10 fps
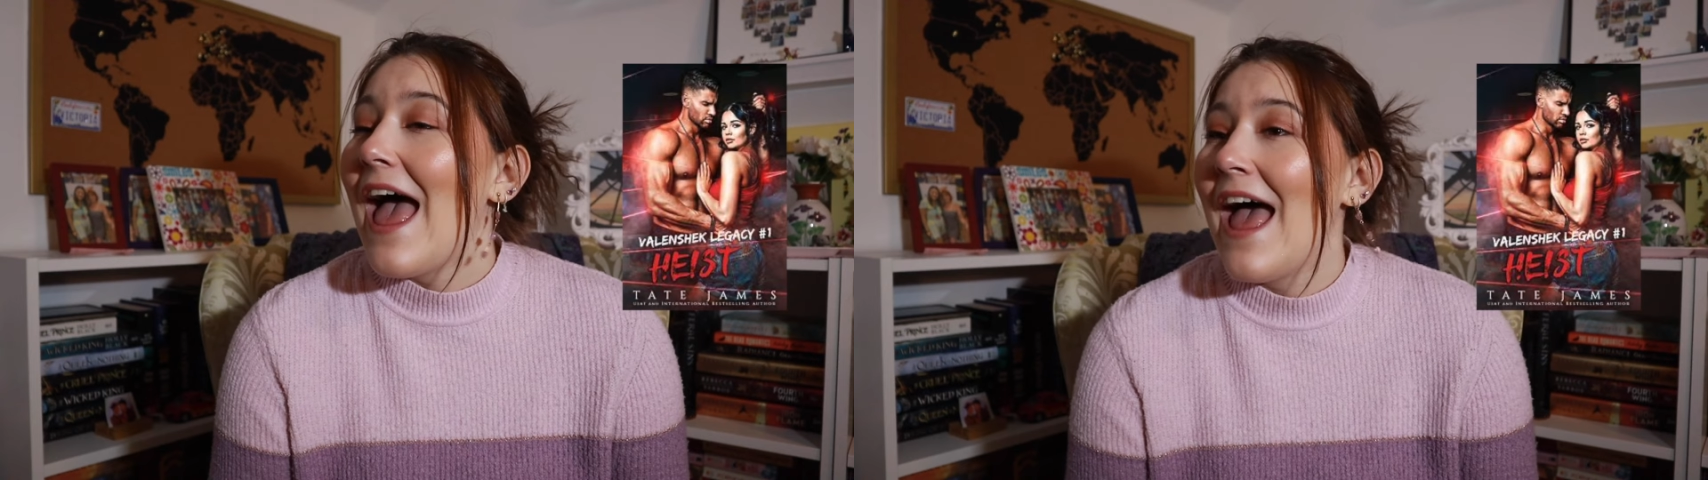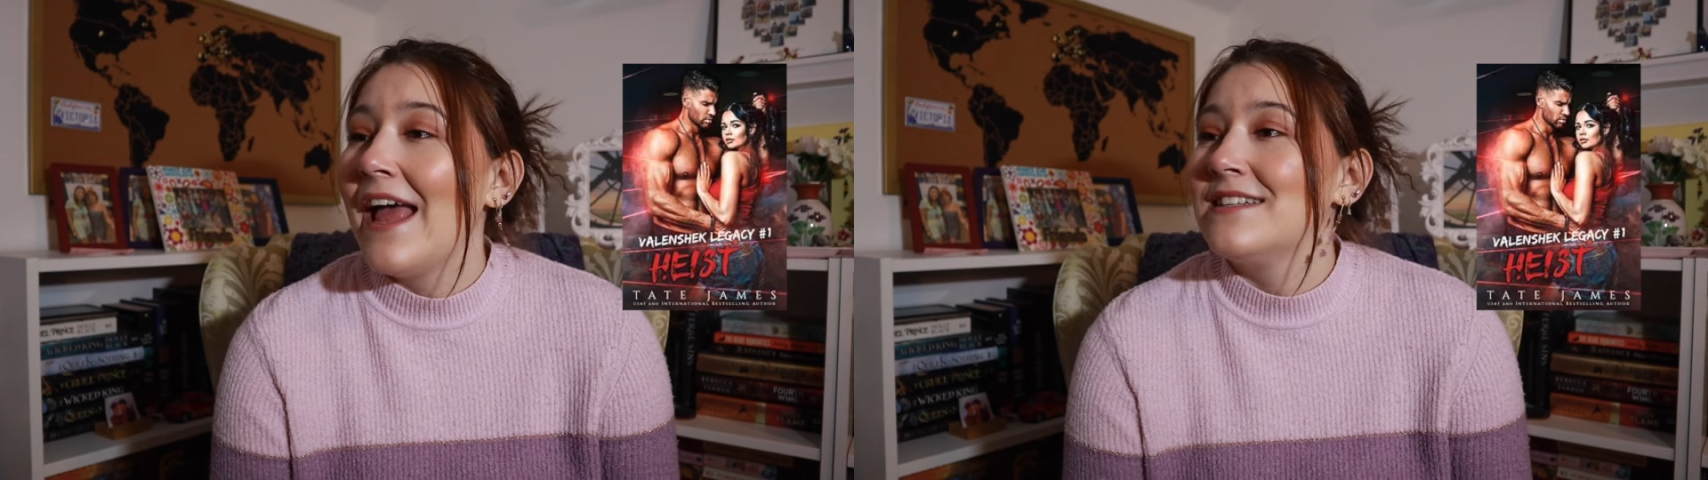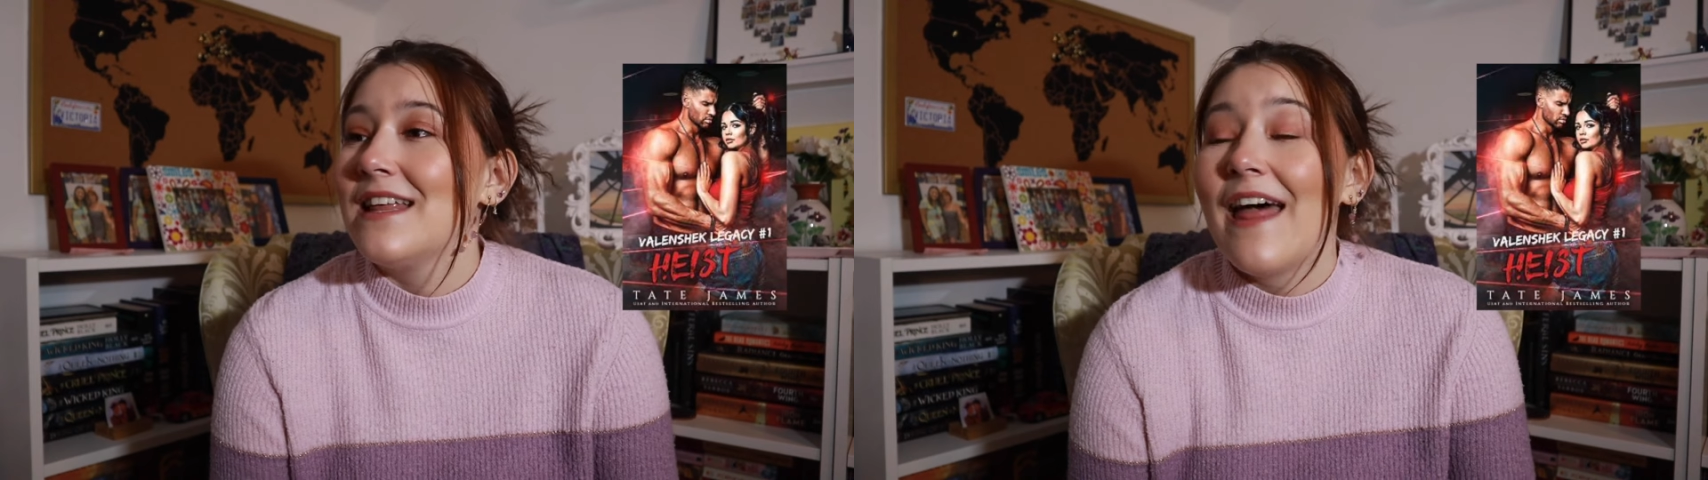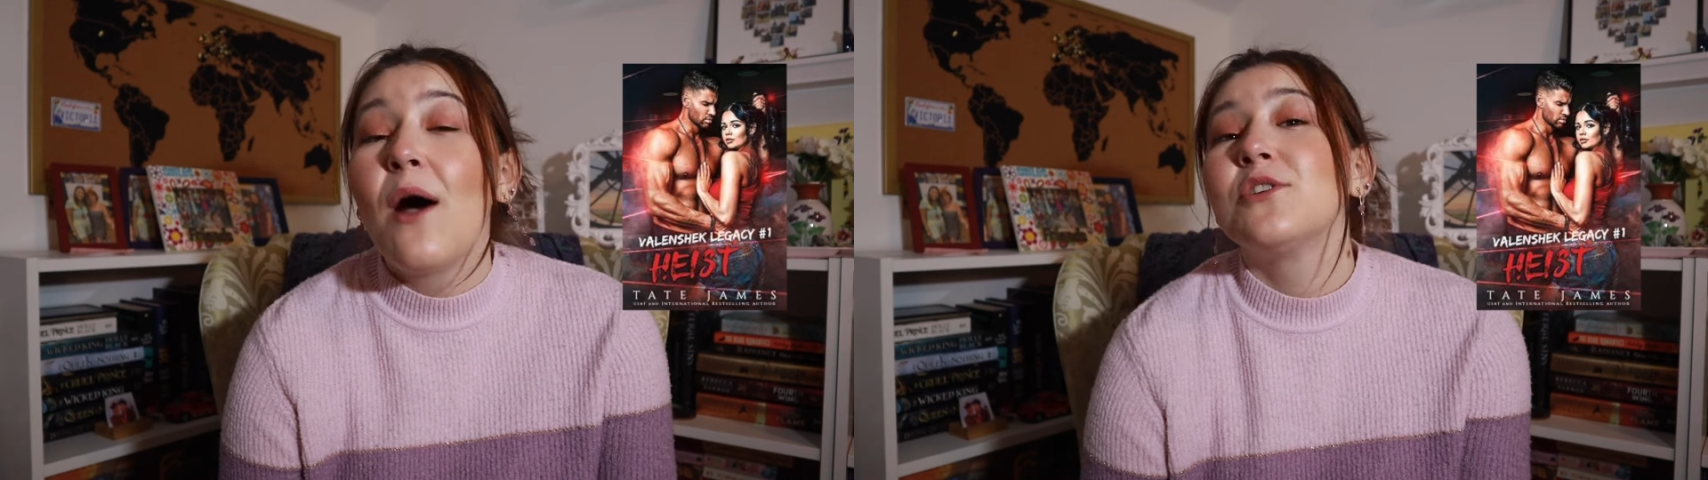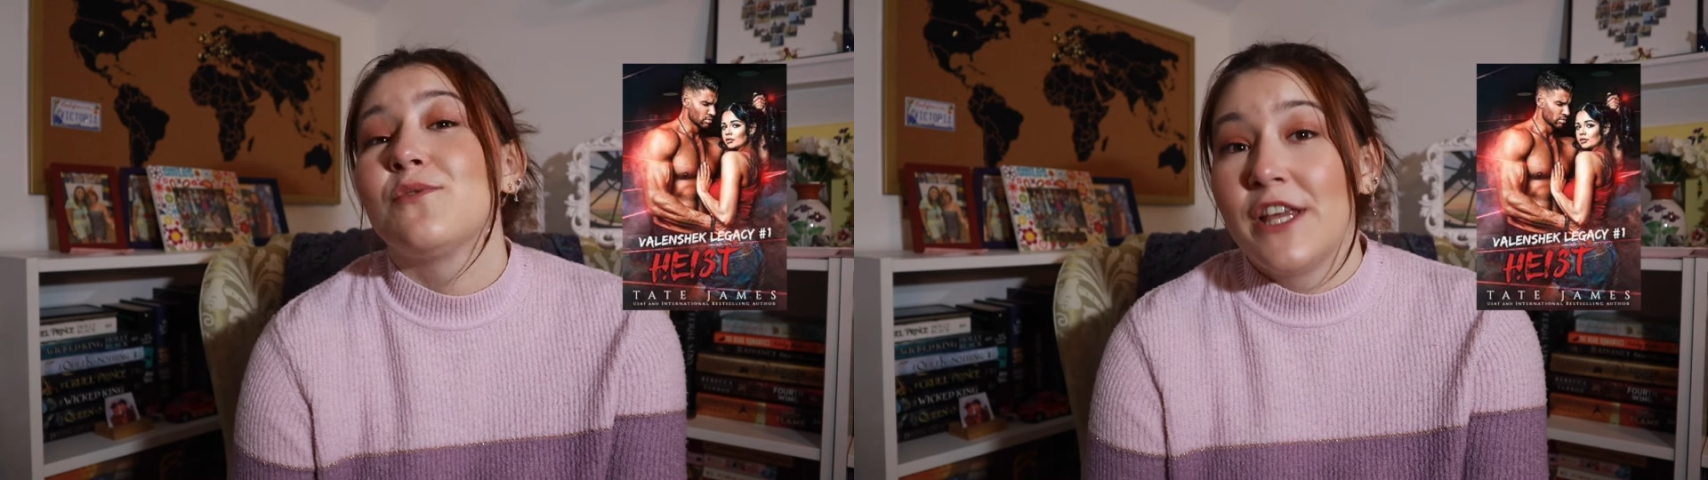and
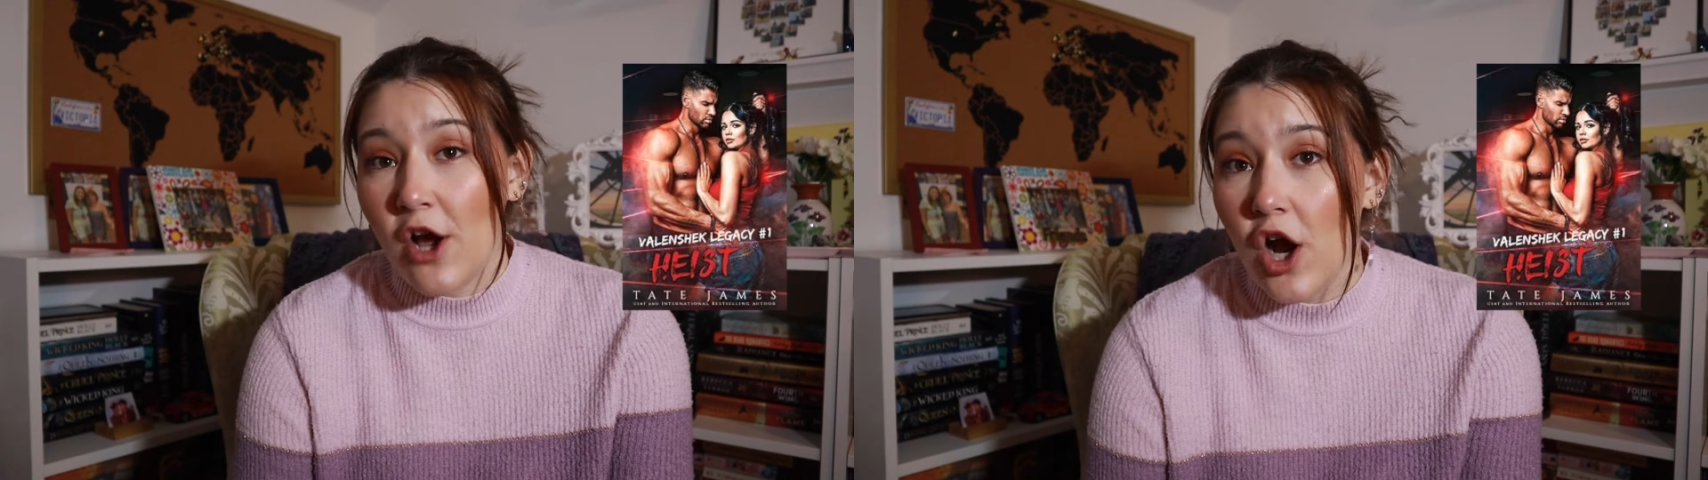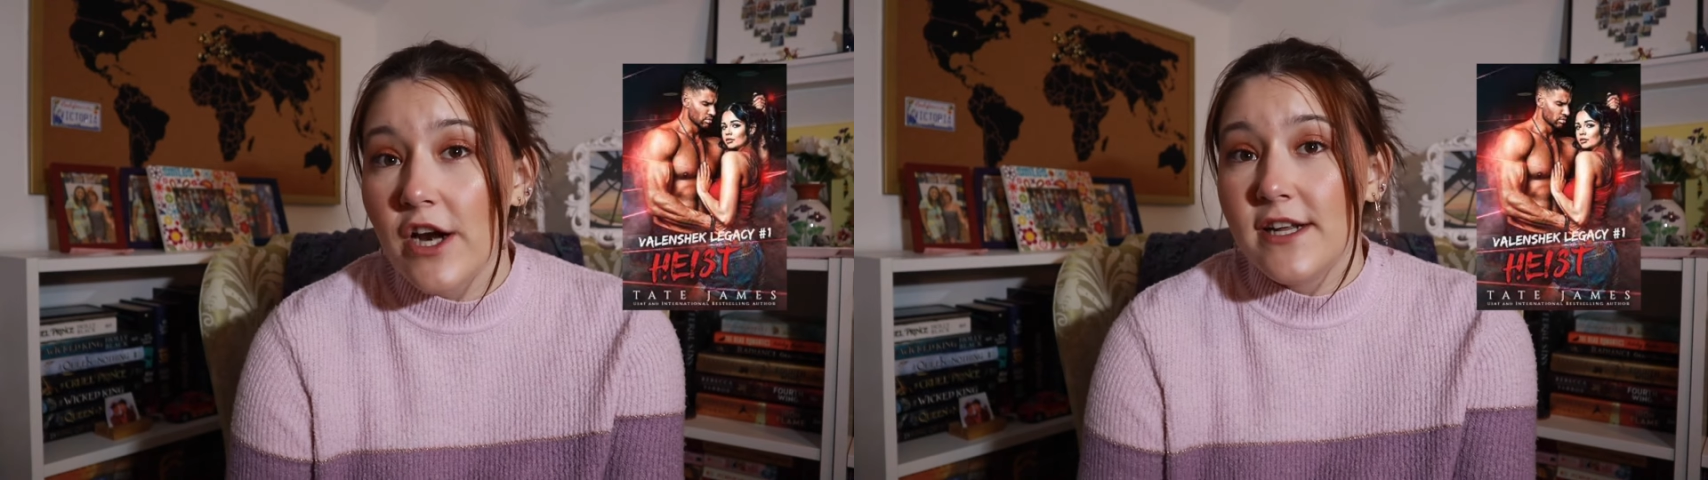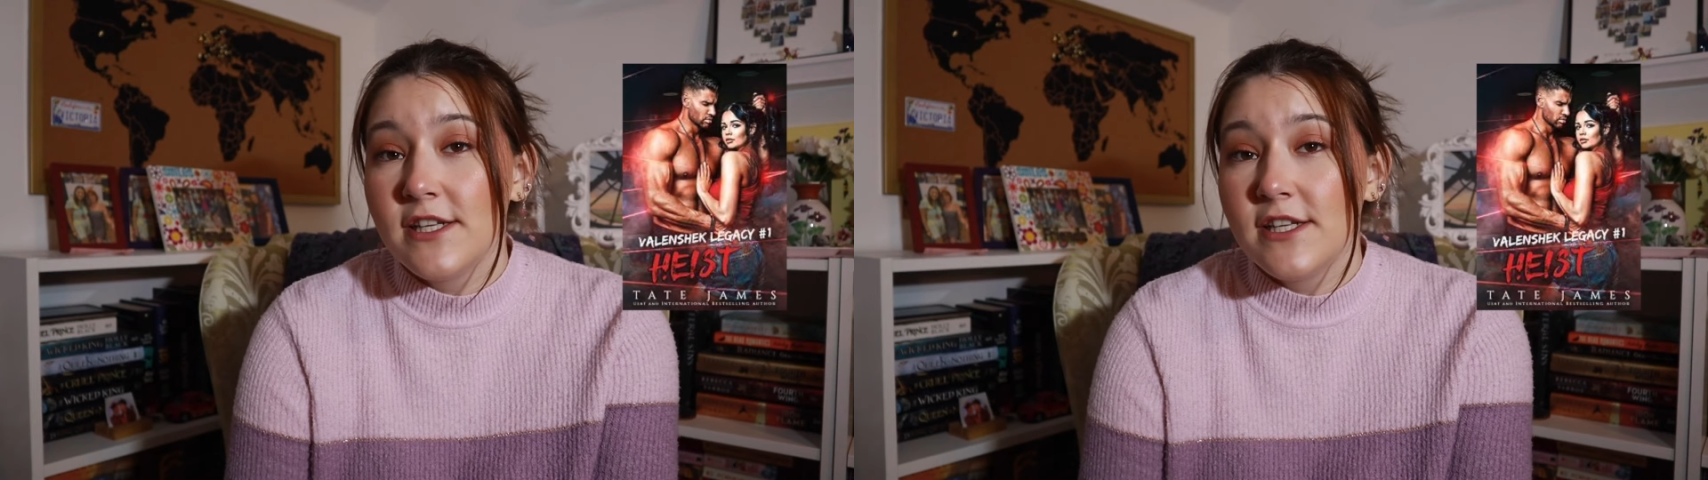that was really hard.